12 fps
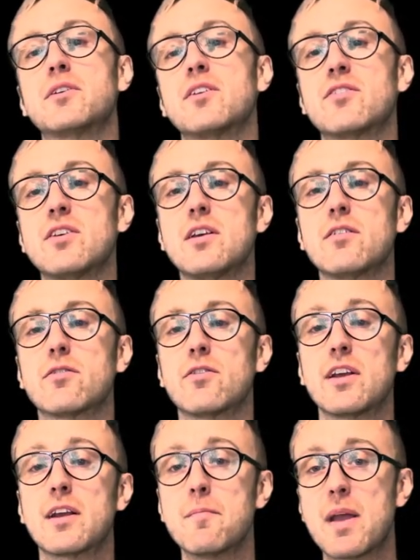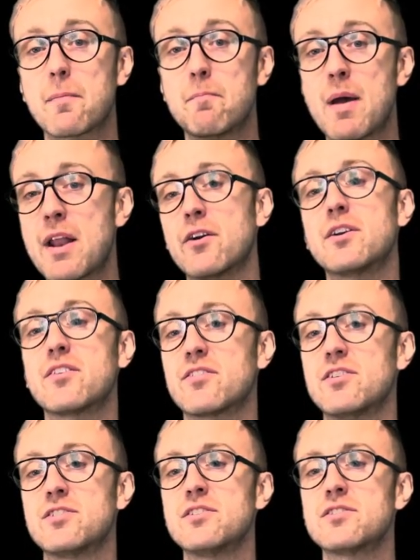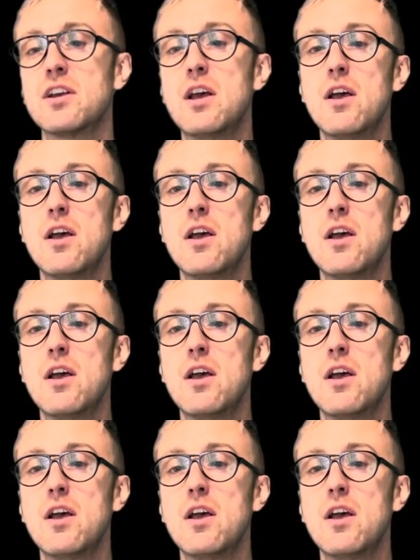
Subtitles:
to see so they can make better decisions.